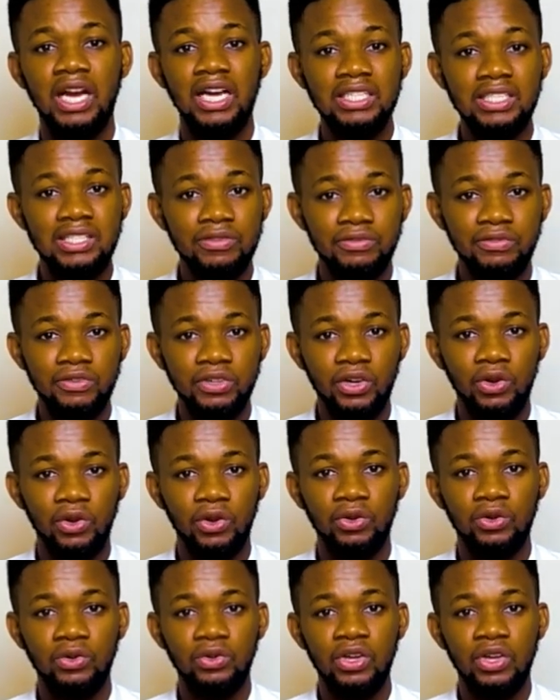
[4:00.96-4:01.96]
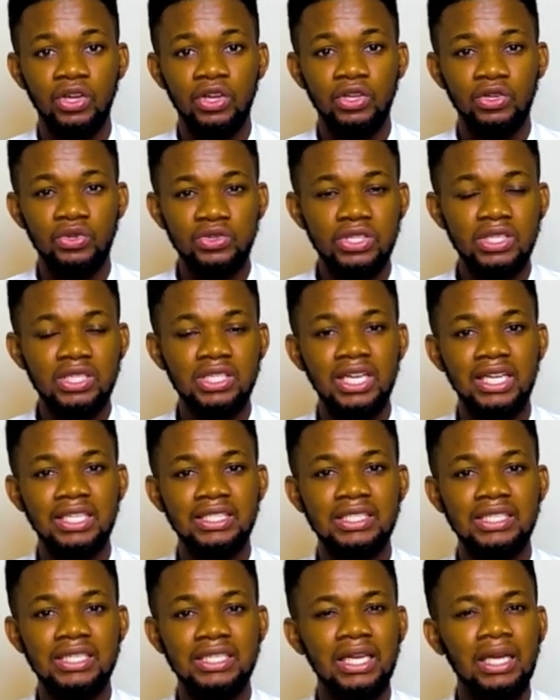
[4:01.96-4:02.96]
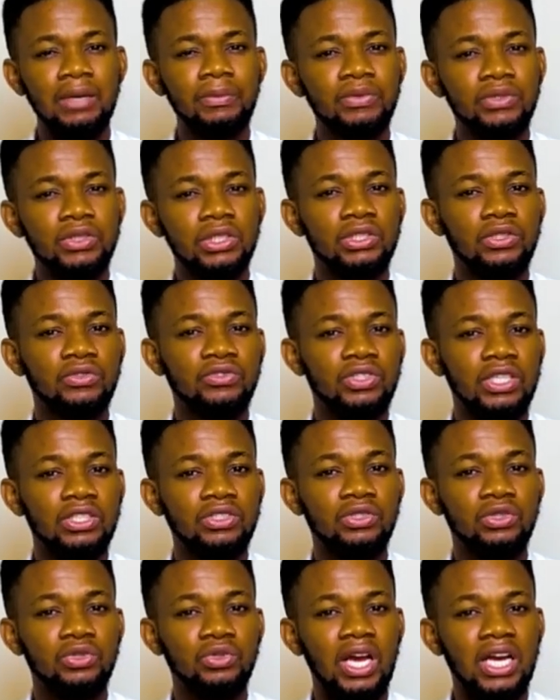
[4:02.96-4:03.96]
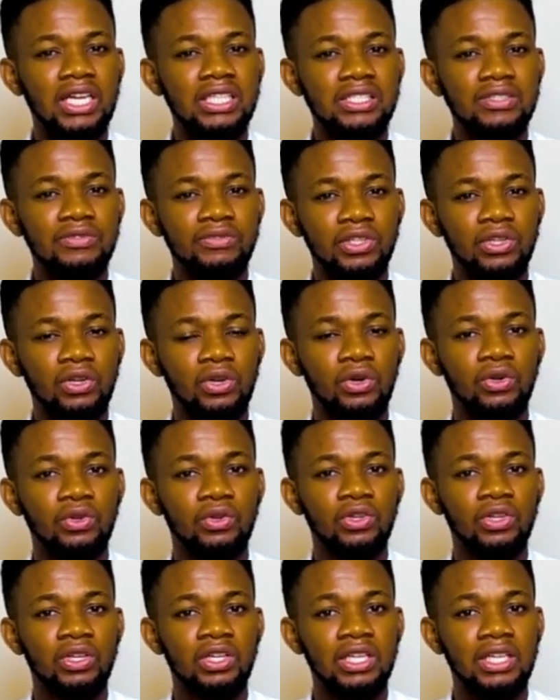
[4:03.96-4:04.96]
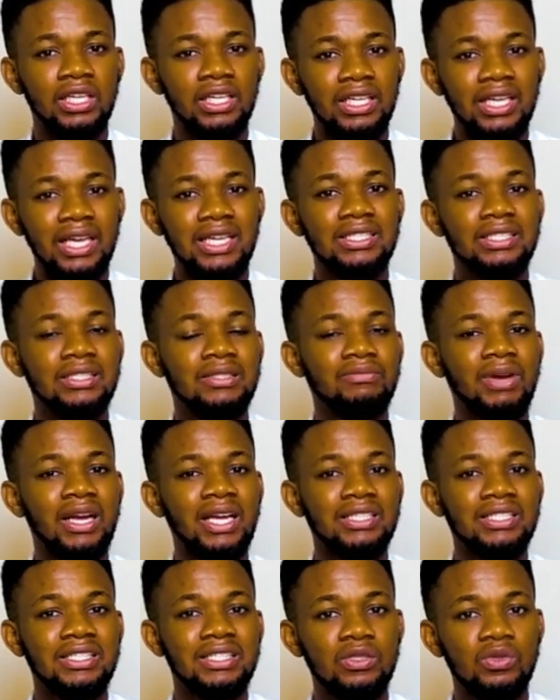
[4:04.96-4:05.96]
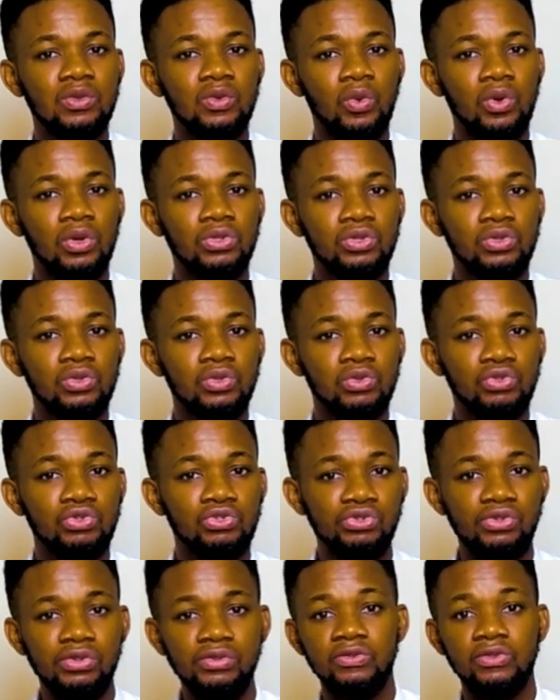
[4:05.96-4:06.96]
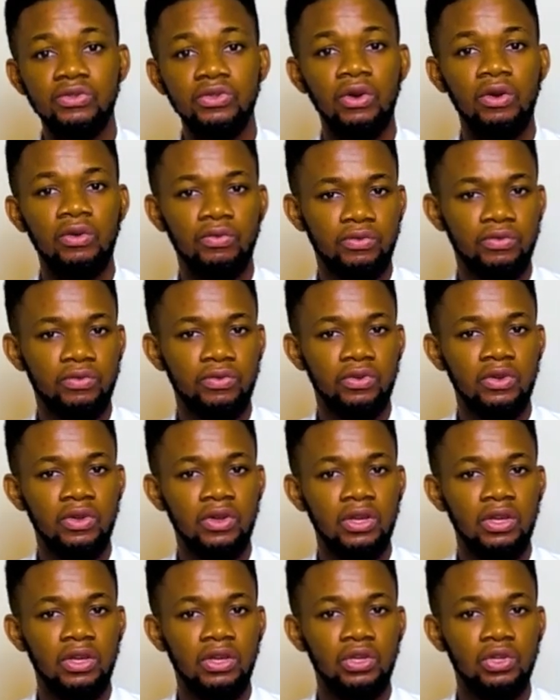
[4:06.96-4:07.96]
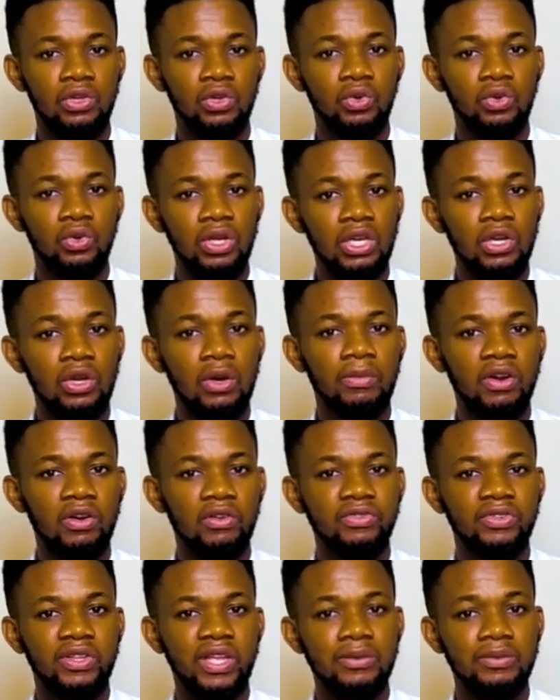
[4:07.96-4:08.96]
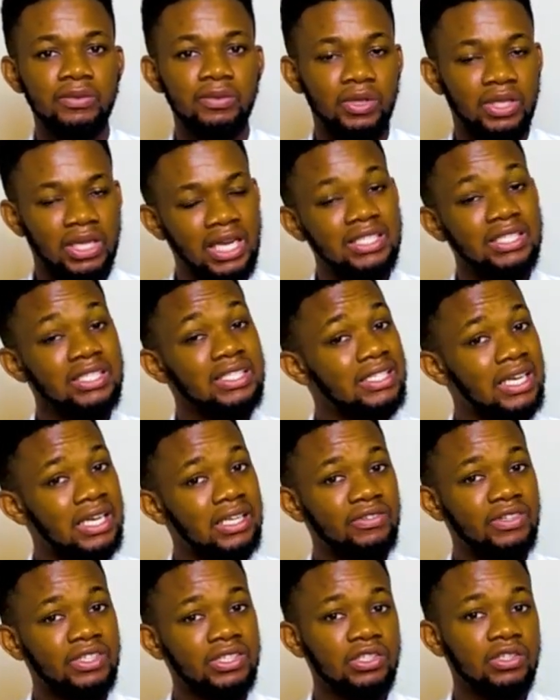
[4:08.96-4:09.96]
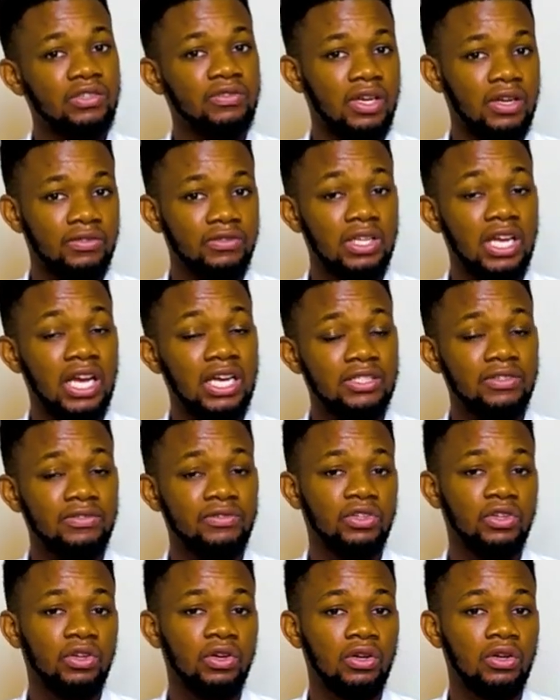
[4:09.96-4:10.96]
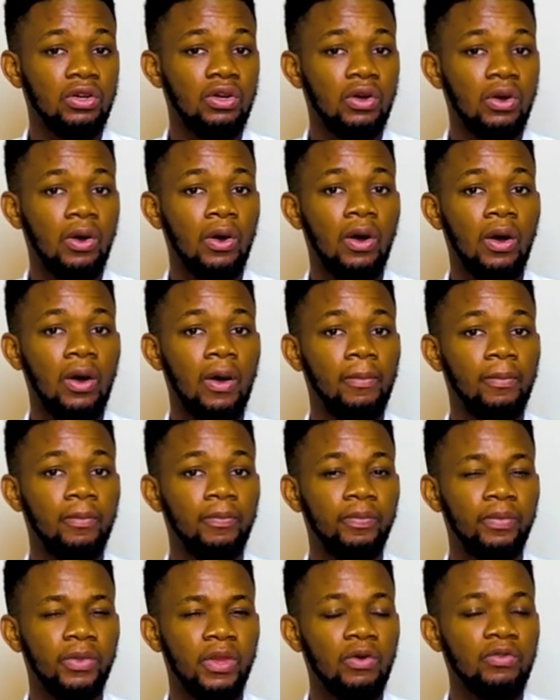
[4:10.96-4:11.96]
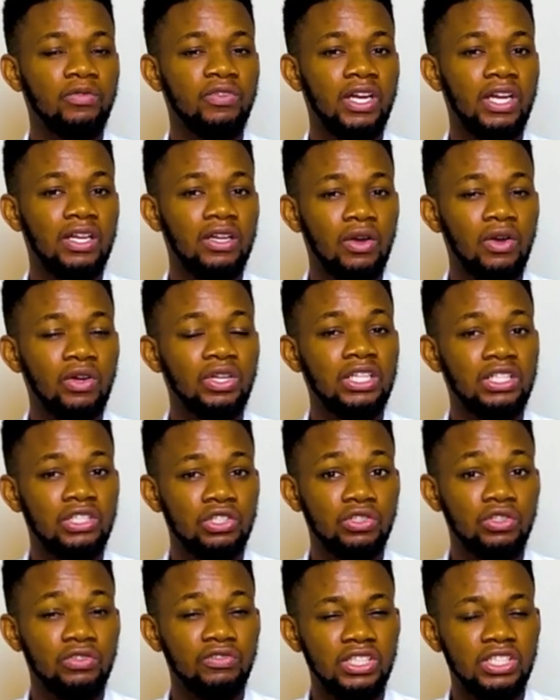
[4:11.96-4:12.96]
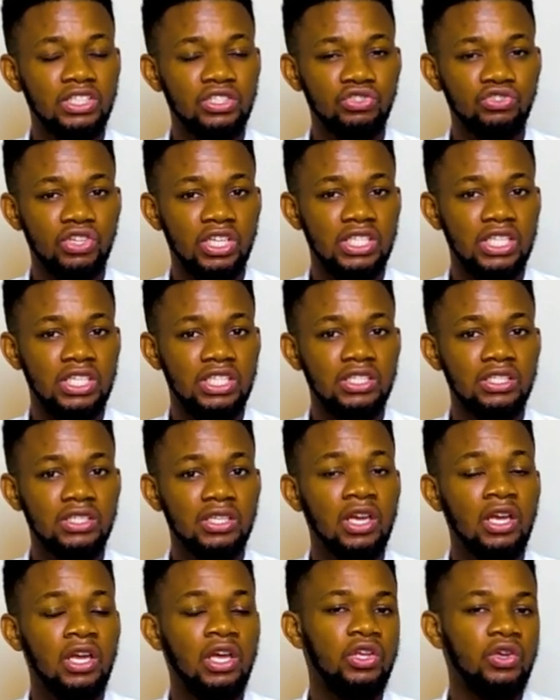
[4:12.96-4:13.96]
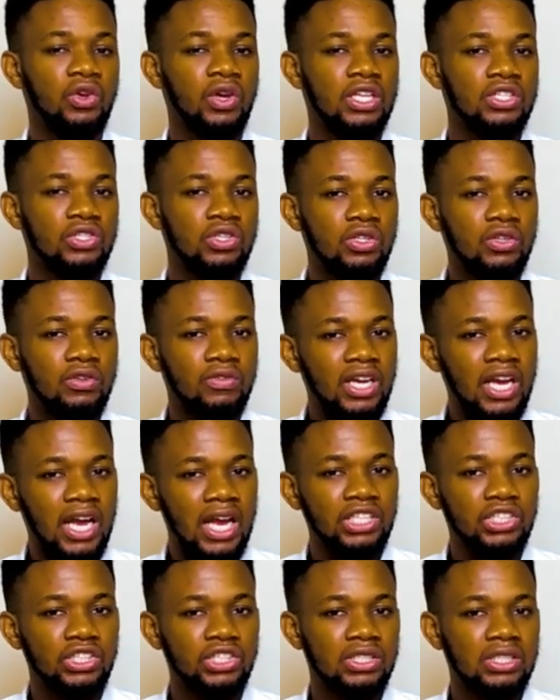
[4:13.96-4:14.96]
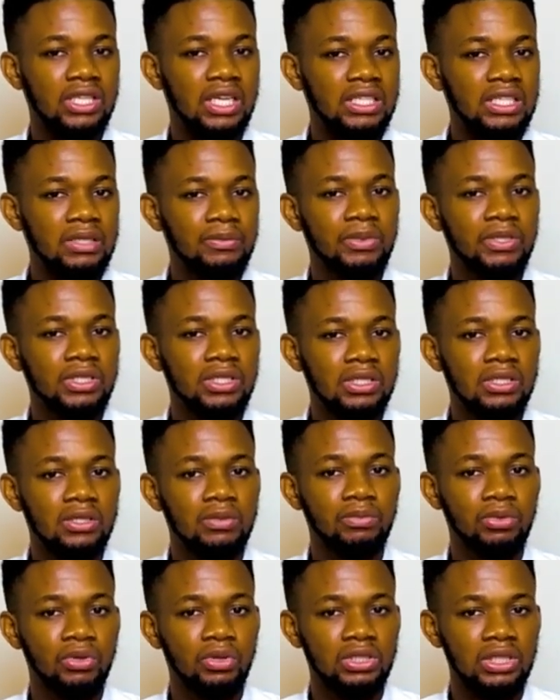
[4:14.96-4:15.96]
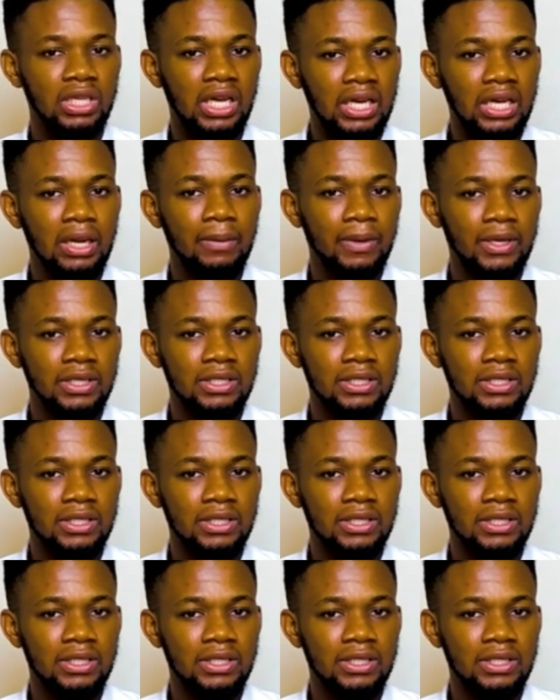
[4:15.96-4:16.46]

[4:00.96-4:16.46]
active recall, you see that in that process of trying to do active recall, yes, the mind still wants to drift off, you know, a number of times. But that's the advantage of active recall over other reading strategies. You can sort of catch it and nip it in the bud at that